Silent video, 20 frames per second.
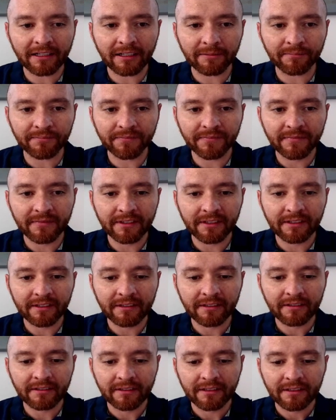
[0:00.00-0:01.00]
up.
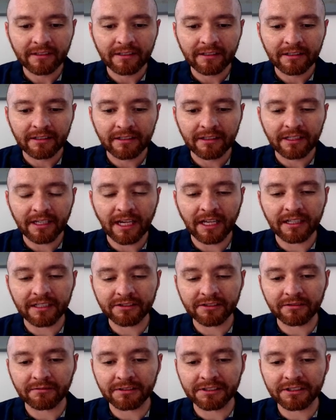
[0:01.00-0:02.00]
It had its
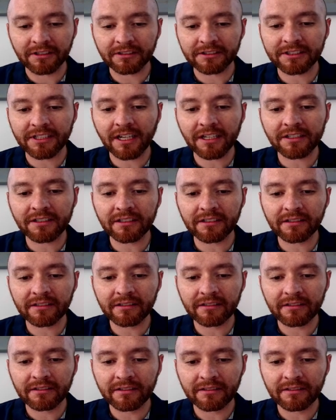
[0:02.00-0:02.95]
own results section